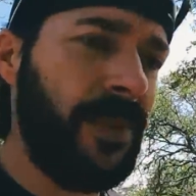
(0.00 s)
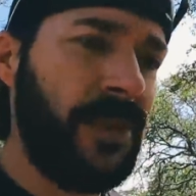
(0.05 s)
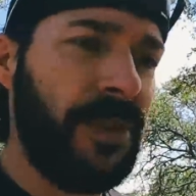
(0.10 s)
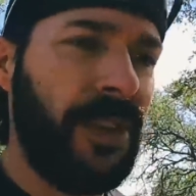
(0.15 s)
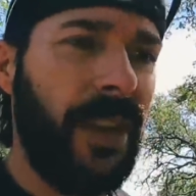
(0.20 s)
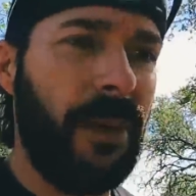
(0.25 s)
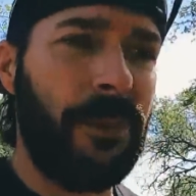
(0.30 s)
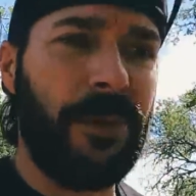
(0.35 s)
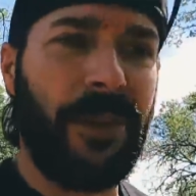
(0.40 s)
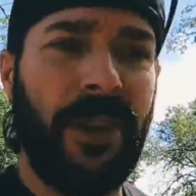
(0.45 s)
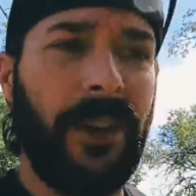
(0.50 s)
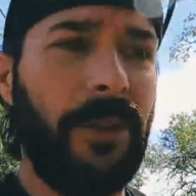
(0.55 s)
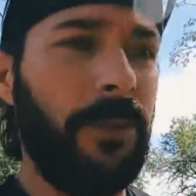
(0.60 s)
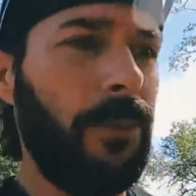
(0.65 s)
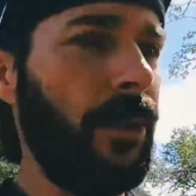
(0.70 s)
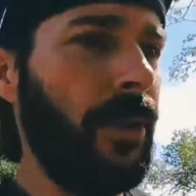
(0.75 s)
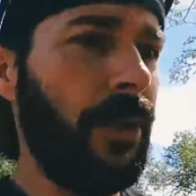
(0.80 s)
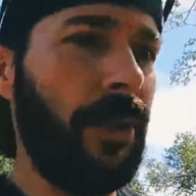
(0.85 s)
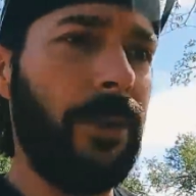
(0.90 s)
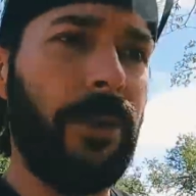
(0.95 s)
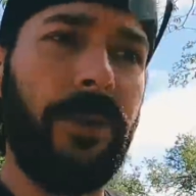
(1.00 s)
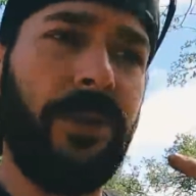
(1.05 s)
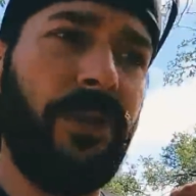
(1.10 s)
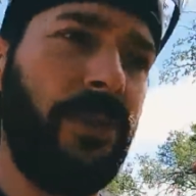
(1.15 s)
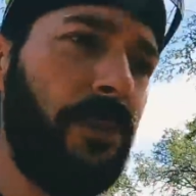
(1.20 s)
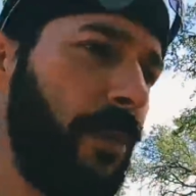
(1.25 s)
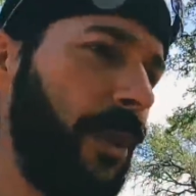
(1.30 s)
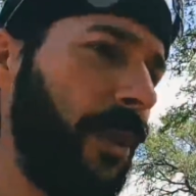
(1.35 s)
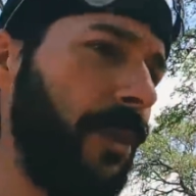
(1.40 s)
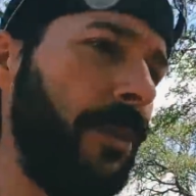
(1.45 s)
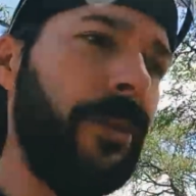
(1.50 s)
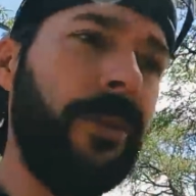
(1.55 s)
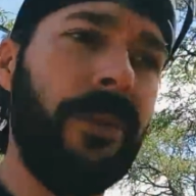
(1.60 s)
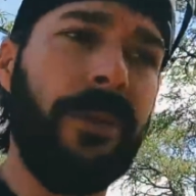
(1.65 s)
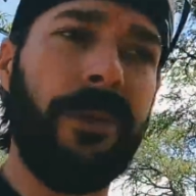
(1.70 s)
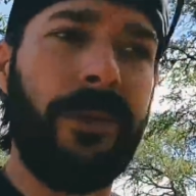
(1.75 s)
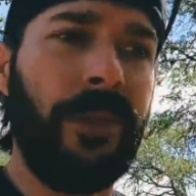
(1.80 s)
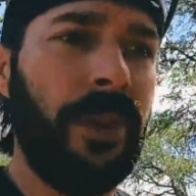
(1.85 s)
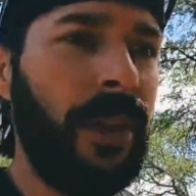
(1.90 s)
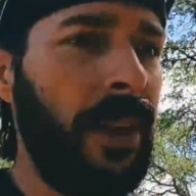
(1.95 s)
Stop sign runners,
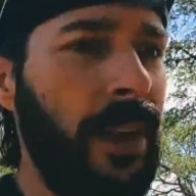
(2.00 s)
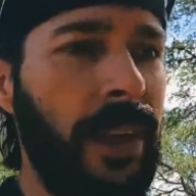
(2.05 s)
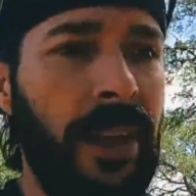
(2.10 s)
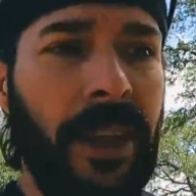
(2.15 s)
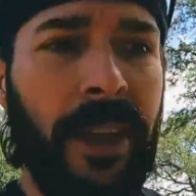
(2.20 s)
speeders,